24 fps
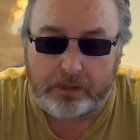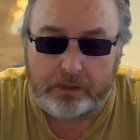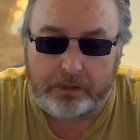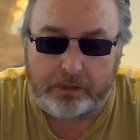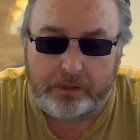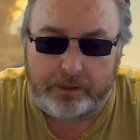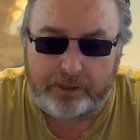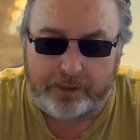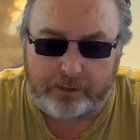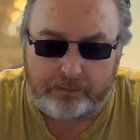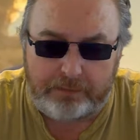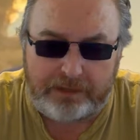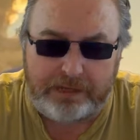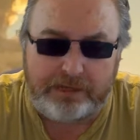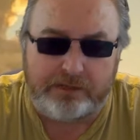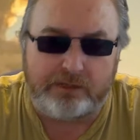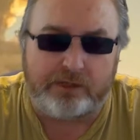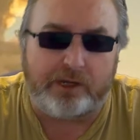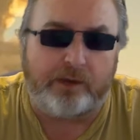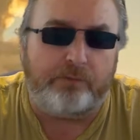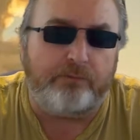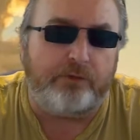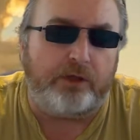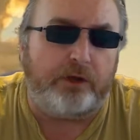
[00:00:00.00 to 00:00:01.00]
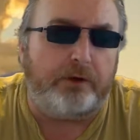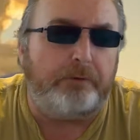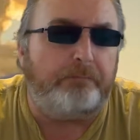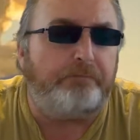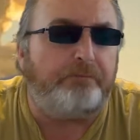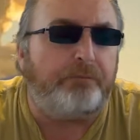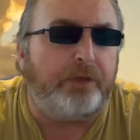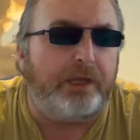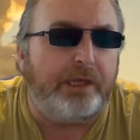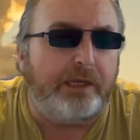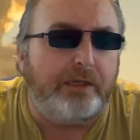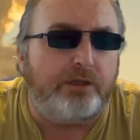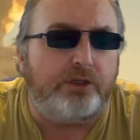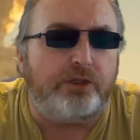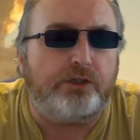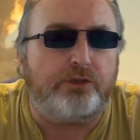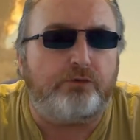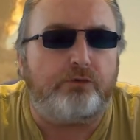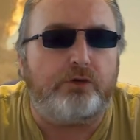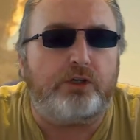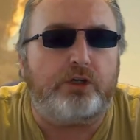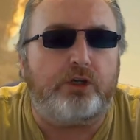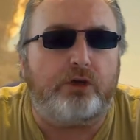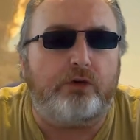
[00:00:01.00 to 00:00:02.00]
In the meantime, though, Aegeus
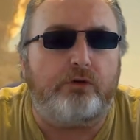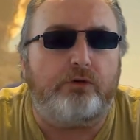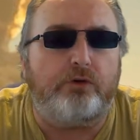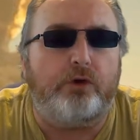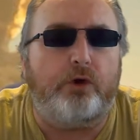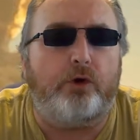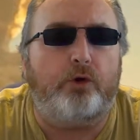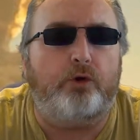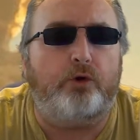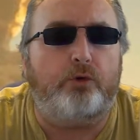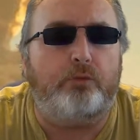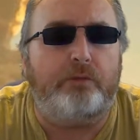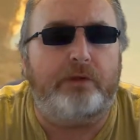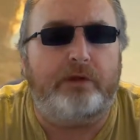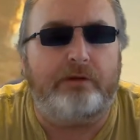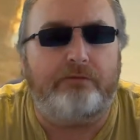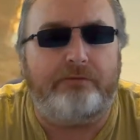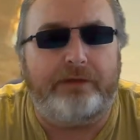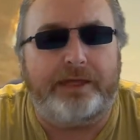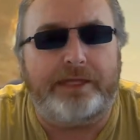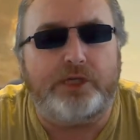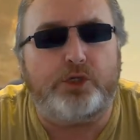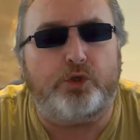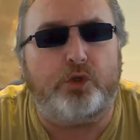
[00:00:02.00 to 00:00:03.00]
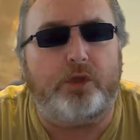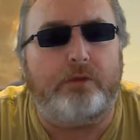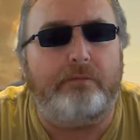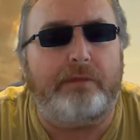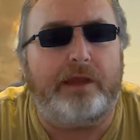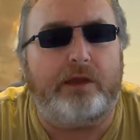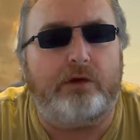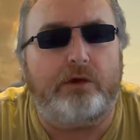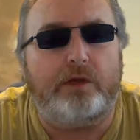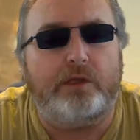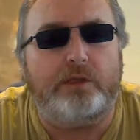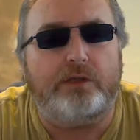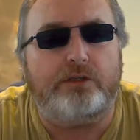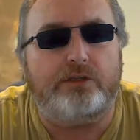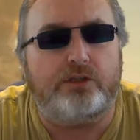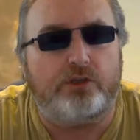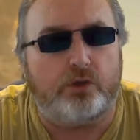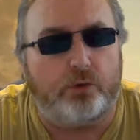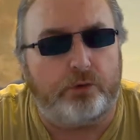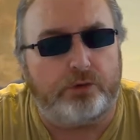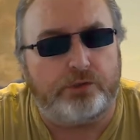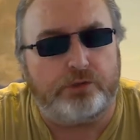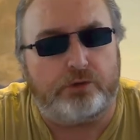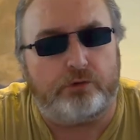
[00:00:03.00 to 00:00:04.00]
returned home and eventually married the
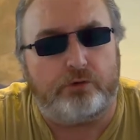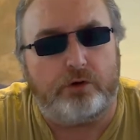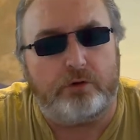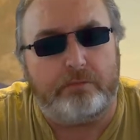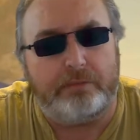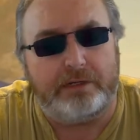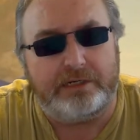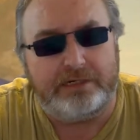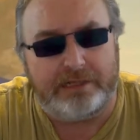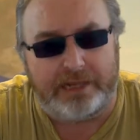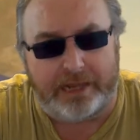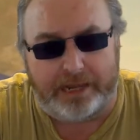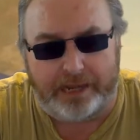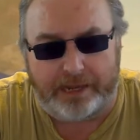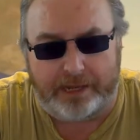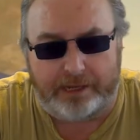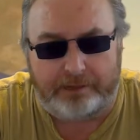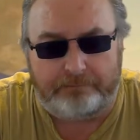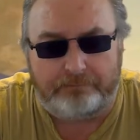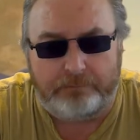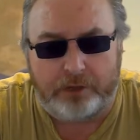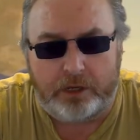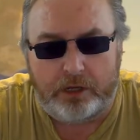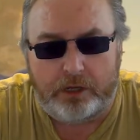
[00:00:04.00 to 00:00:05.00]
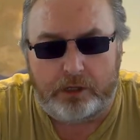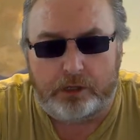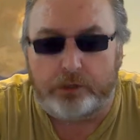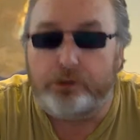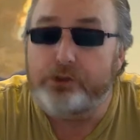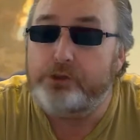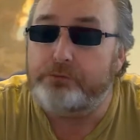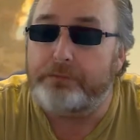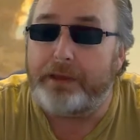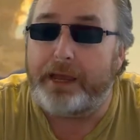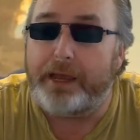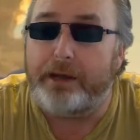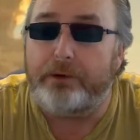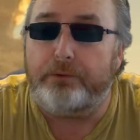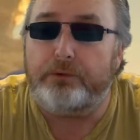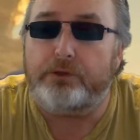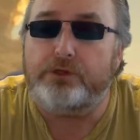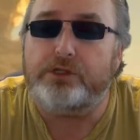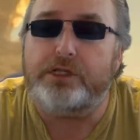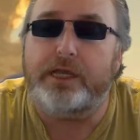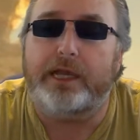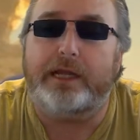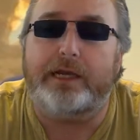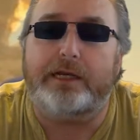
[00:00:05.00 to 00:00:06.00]
sorcerer Medea, whose
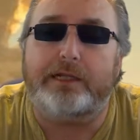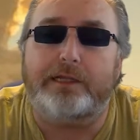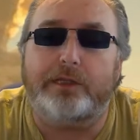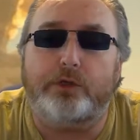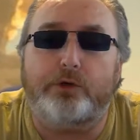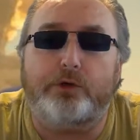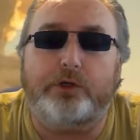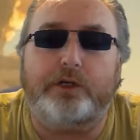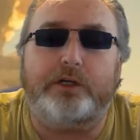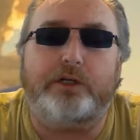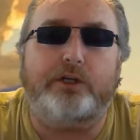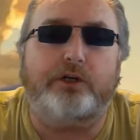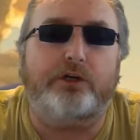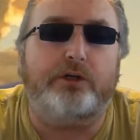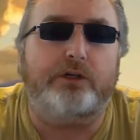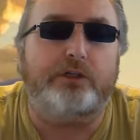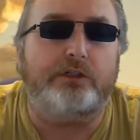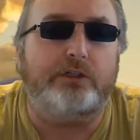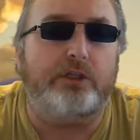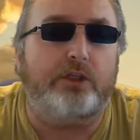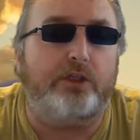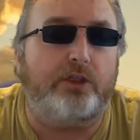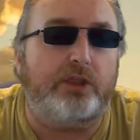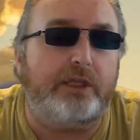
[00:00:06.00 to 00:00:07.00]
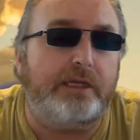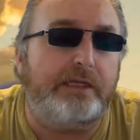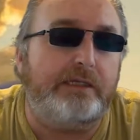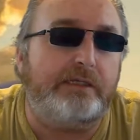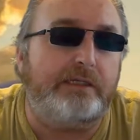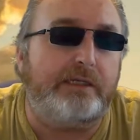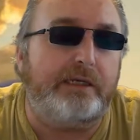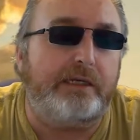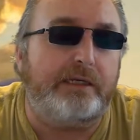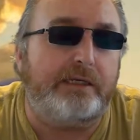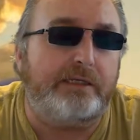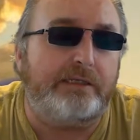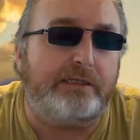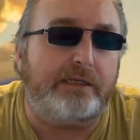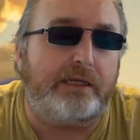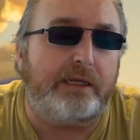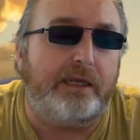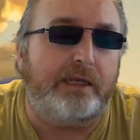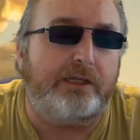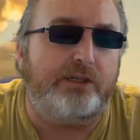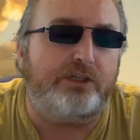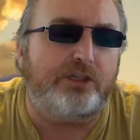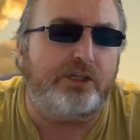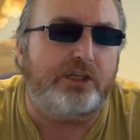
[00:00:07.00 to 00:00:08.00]
powers had alerted her to Theseus,
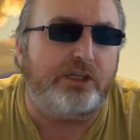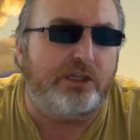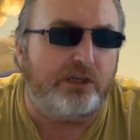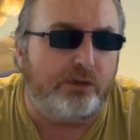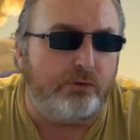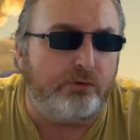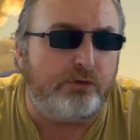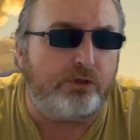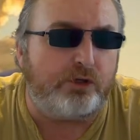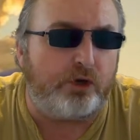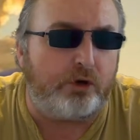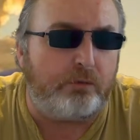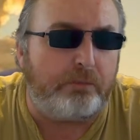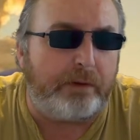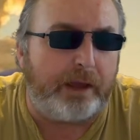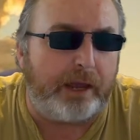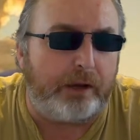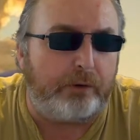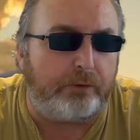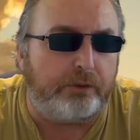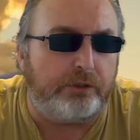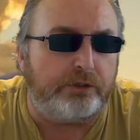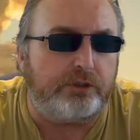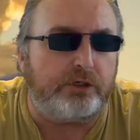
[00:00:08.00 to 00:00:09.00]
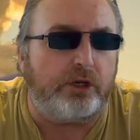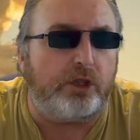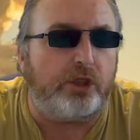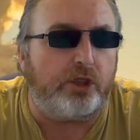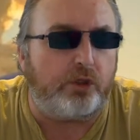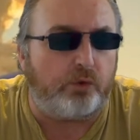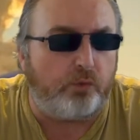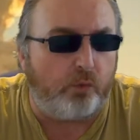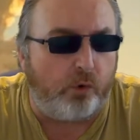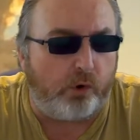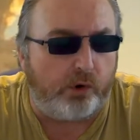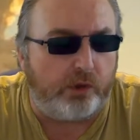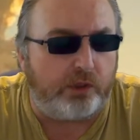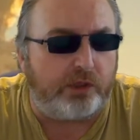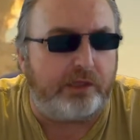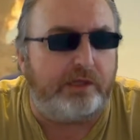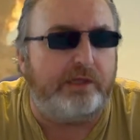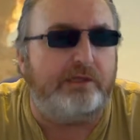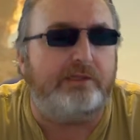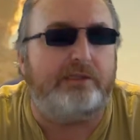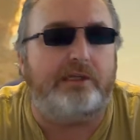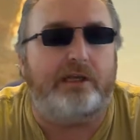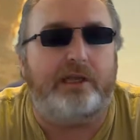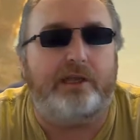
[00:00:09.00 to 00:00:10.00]
and she used her powers to thwart
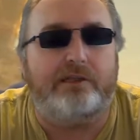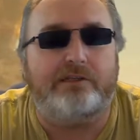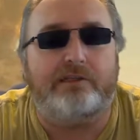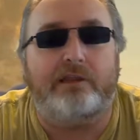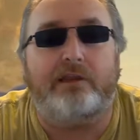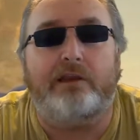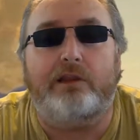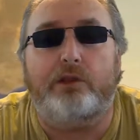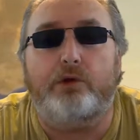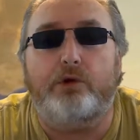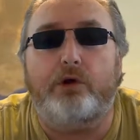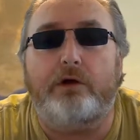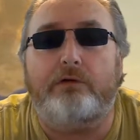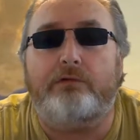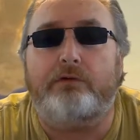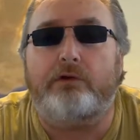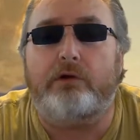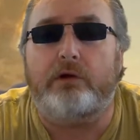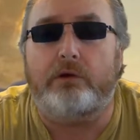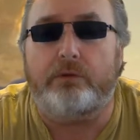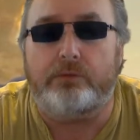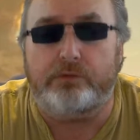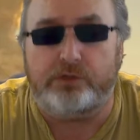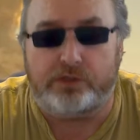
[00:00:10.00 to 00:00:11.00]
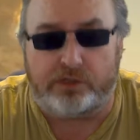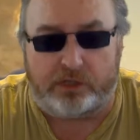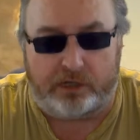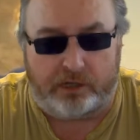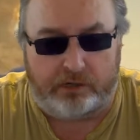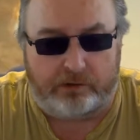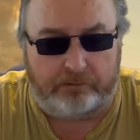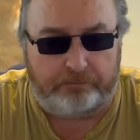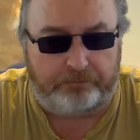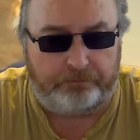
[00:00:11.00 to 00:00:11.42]
Theseus in lieu of her own son.